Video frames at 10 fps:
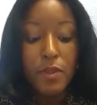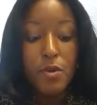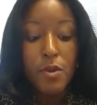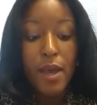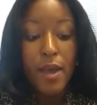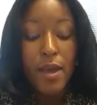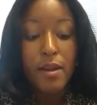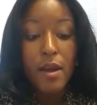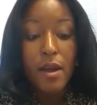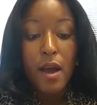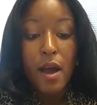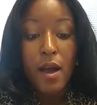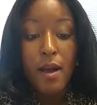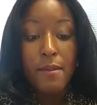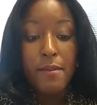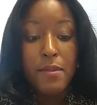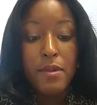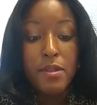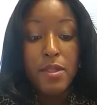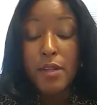You had um,
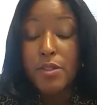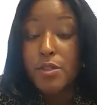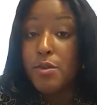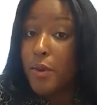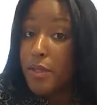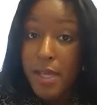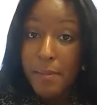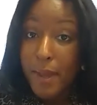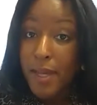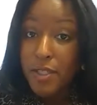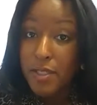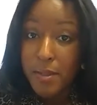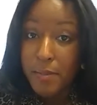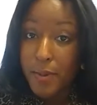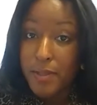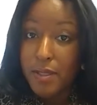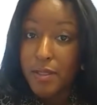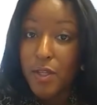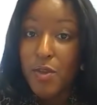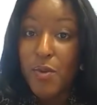doctors who weren't seeing patients in
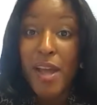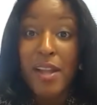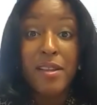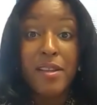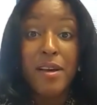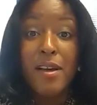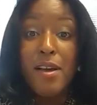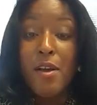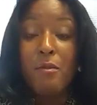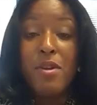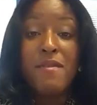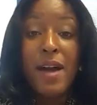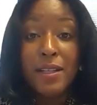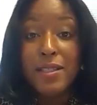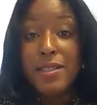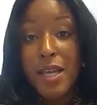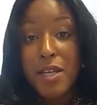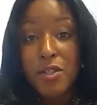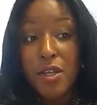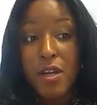person. So you had the
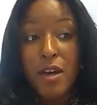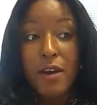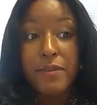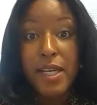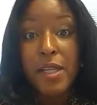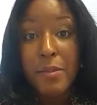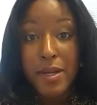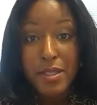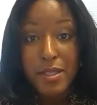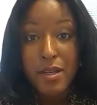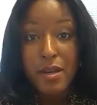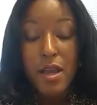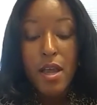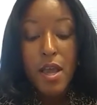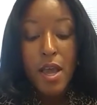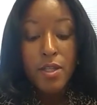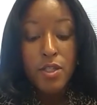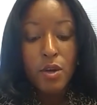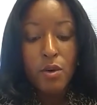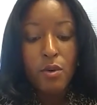revitalization of telemedicine. And
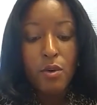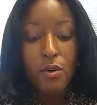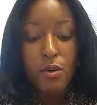so,